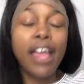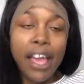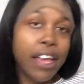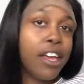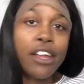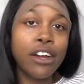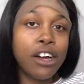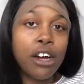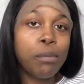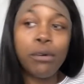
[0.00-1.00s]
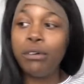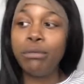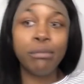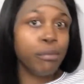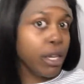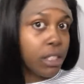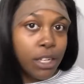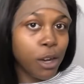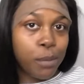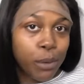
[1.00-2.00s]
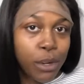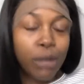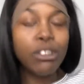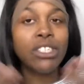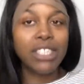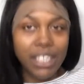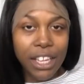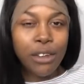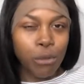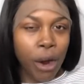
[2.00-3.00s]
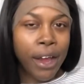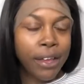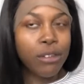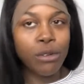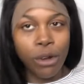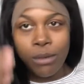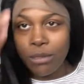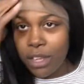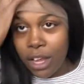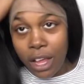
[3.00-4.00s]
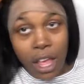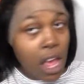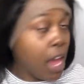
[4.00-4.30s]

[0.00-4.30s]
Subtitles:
and get a couple, mess a couple up just to get it right. You know what I'm saying?